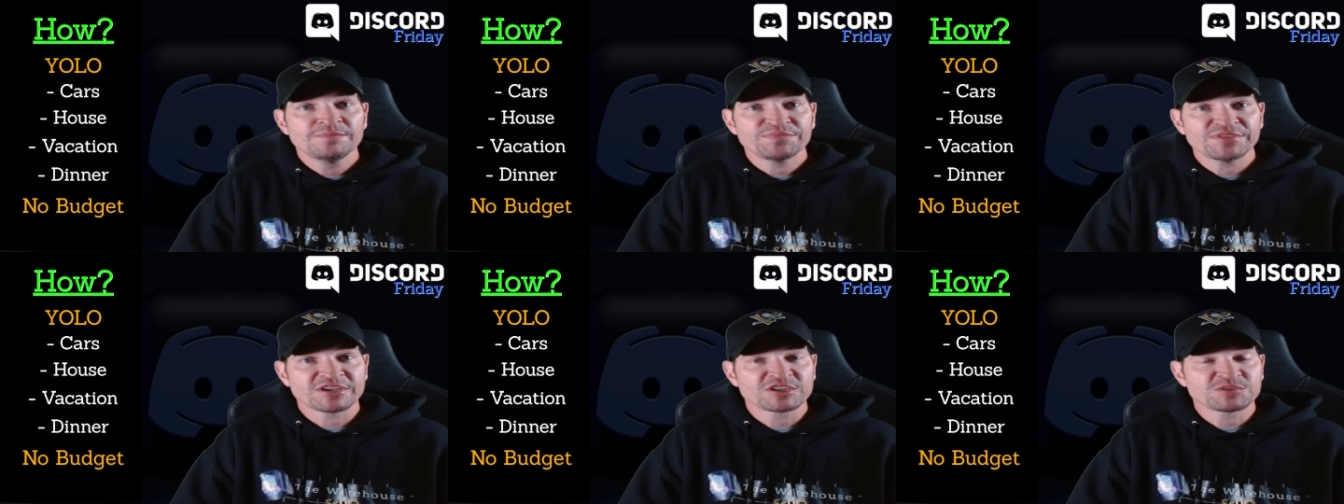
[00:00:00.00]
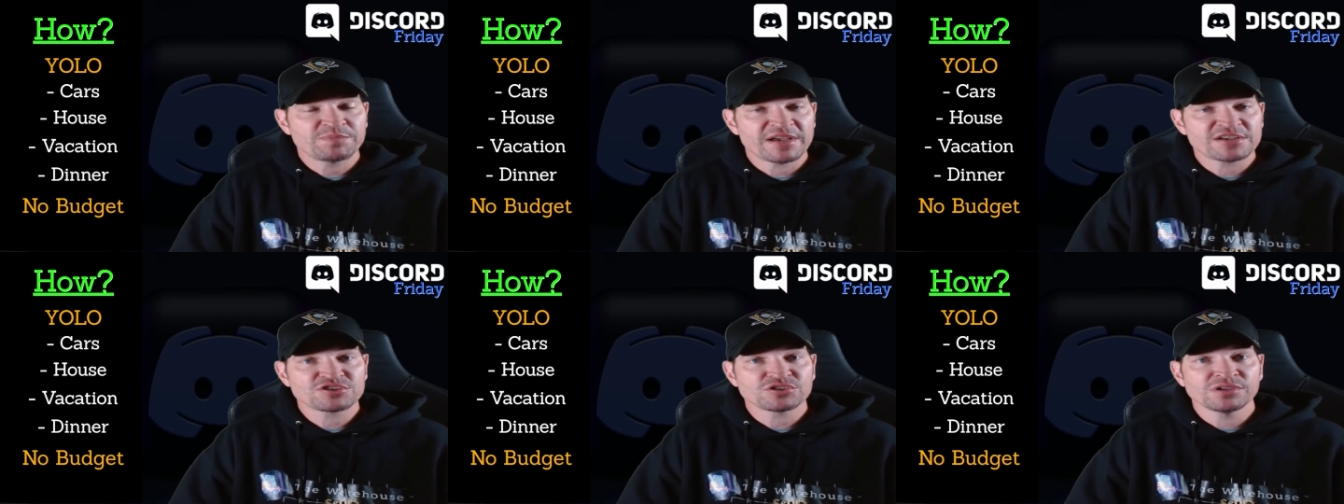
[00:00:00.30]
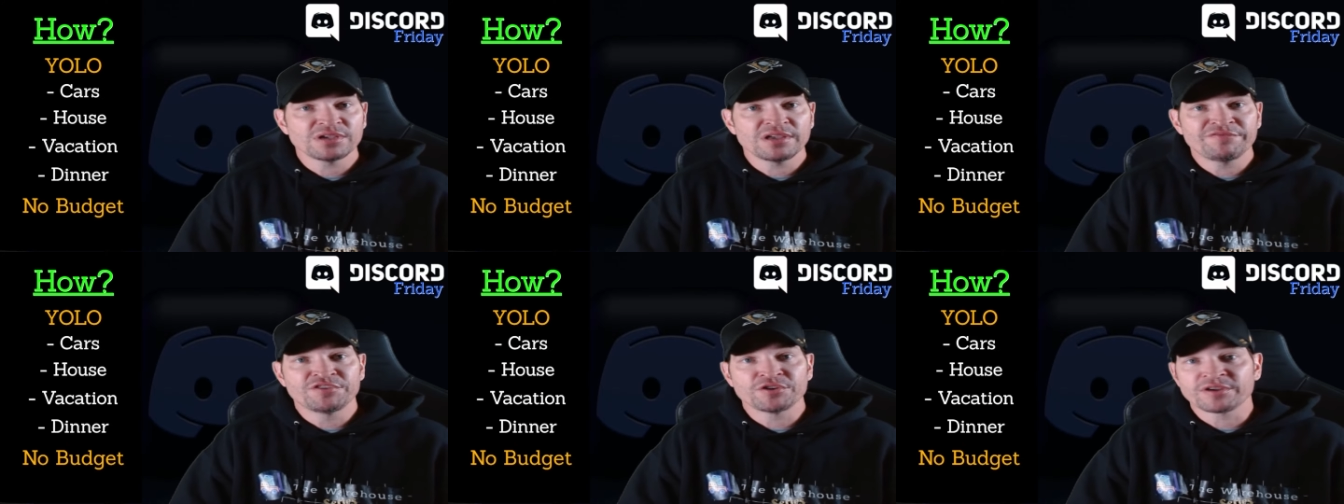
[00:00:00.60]

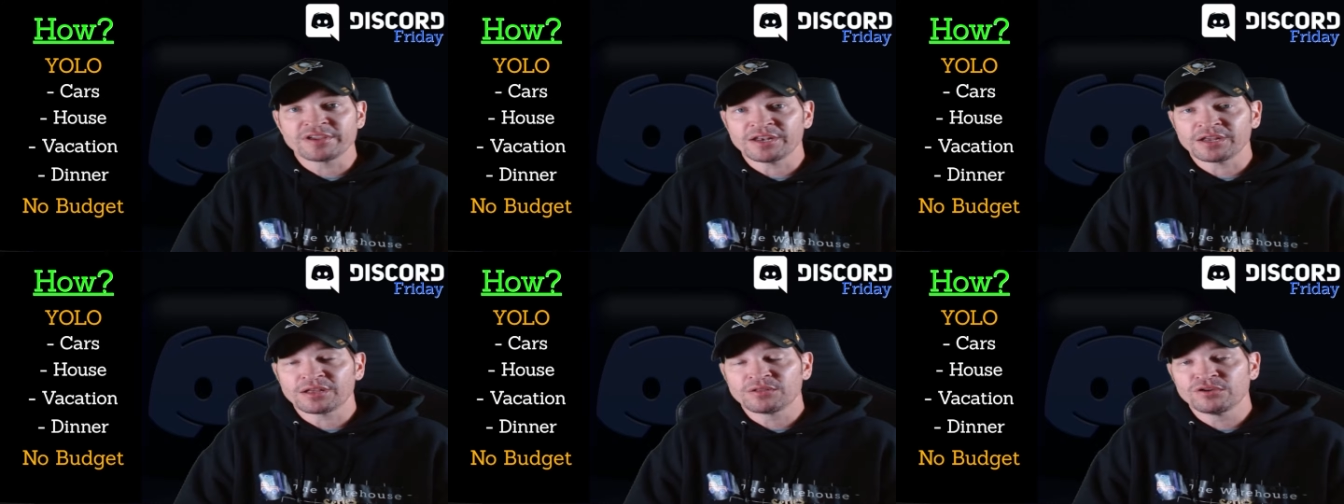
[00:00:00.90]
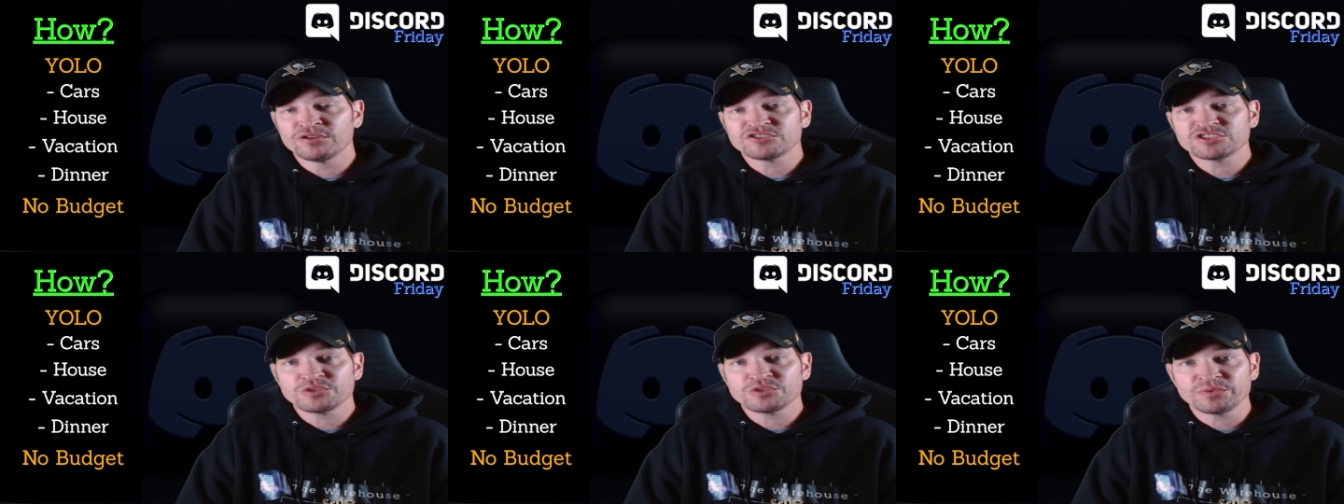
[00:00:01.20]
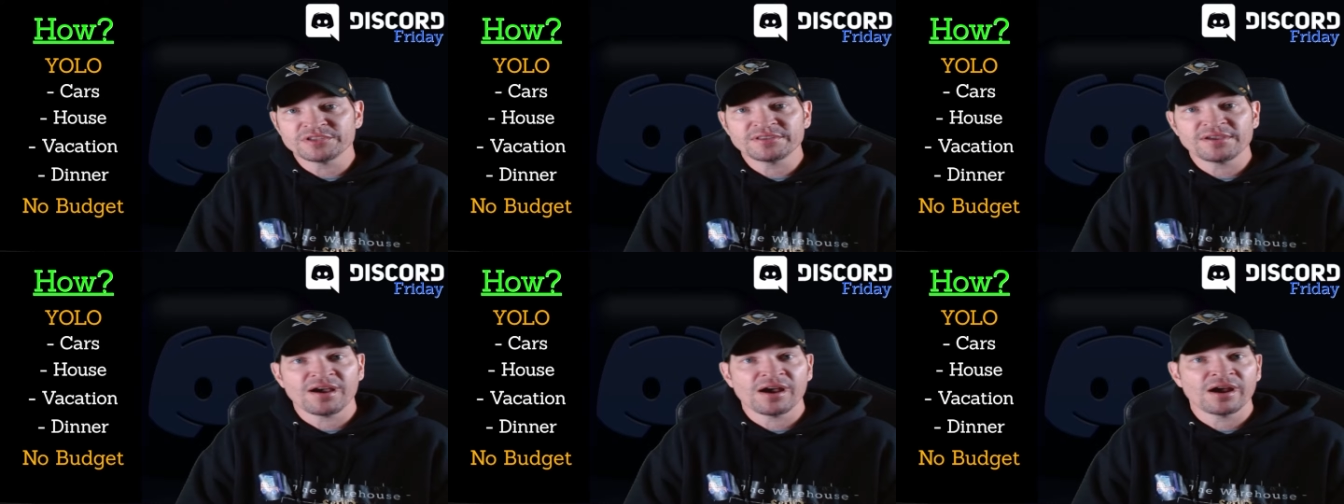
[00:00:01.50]
especially if you're getting close to
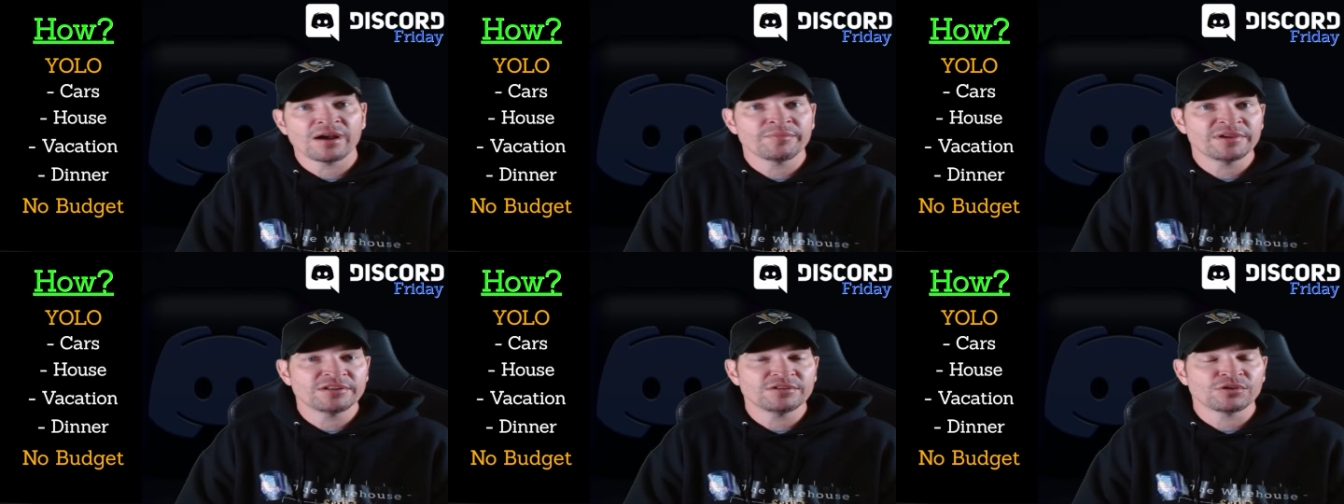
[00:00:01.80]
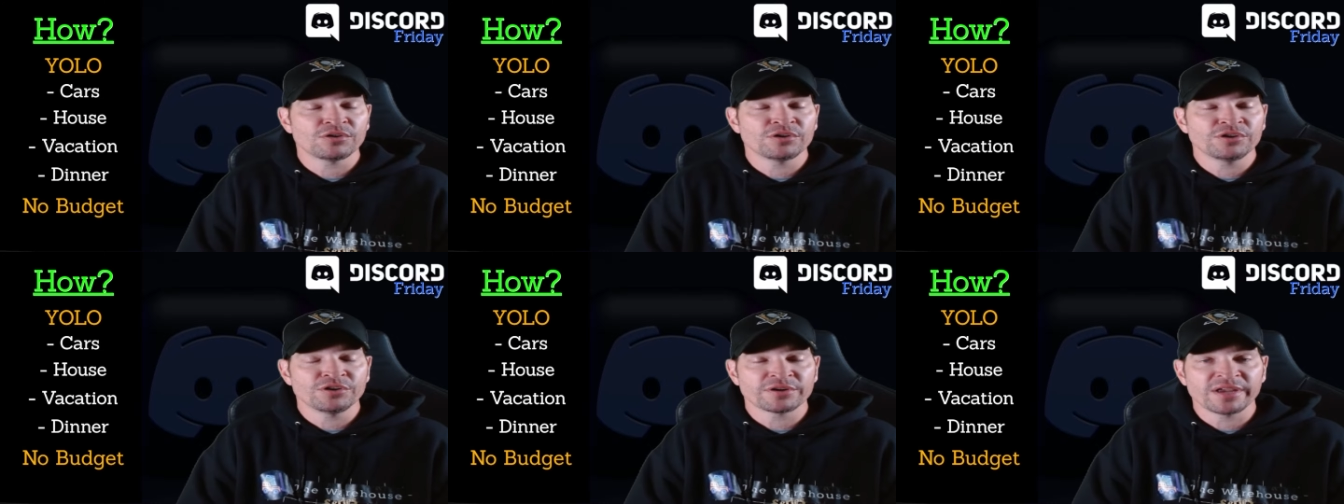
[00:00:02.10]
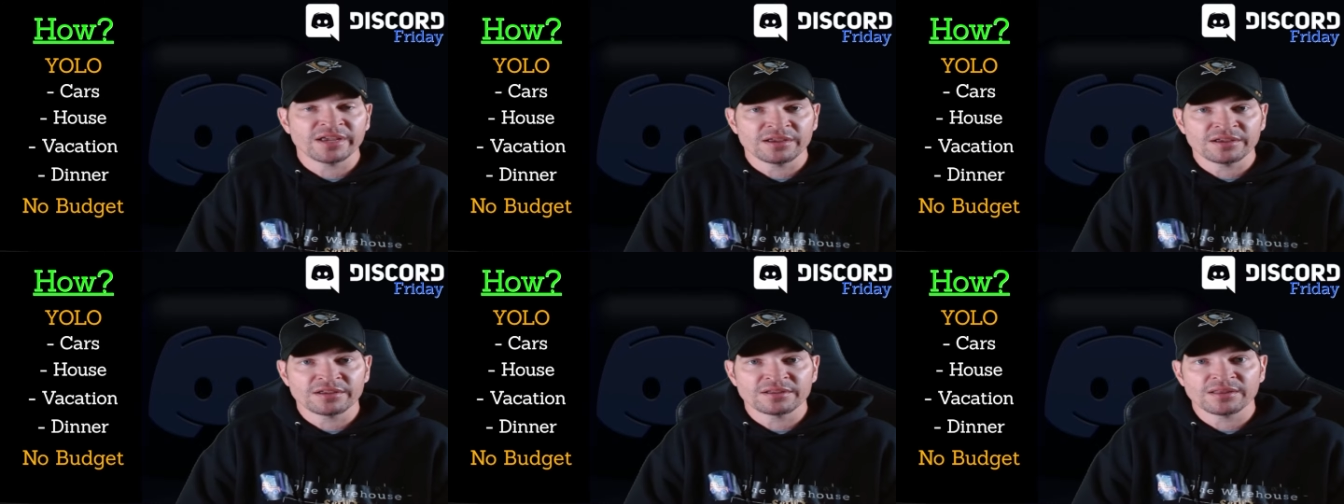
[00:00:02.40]
retirement or you're
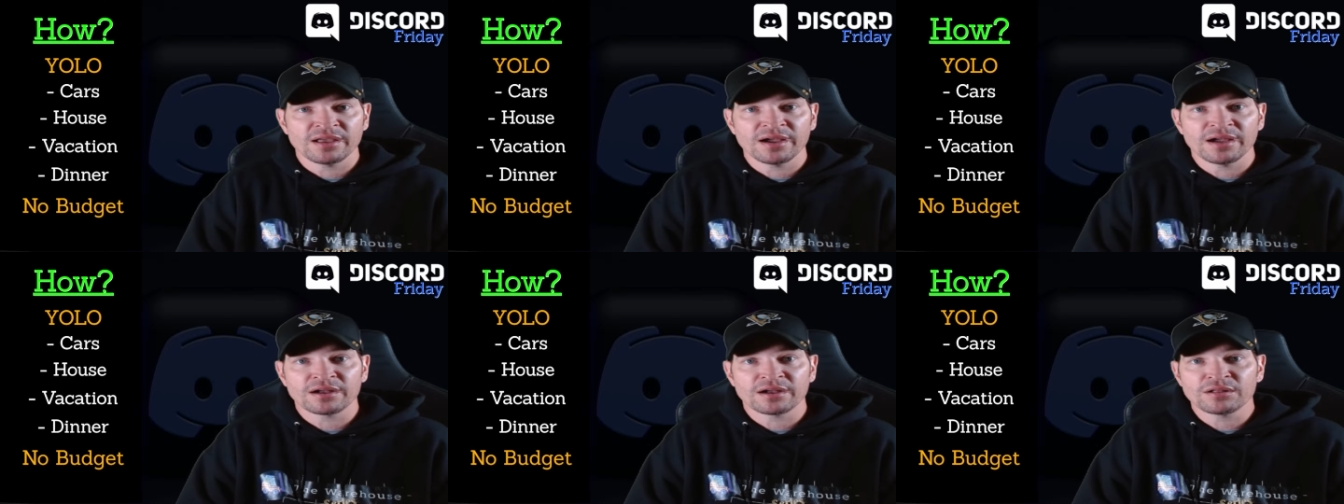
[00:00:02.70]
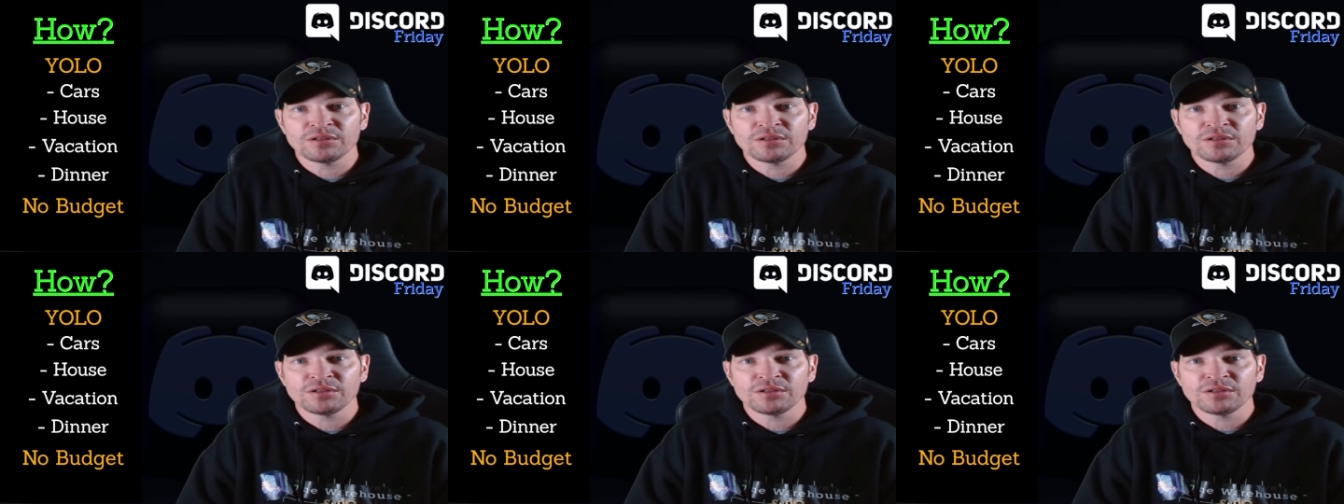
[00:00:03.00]
getting uh,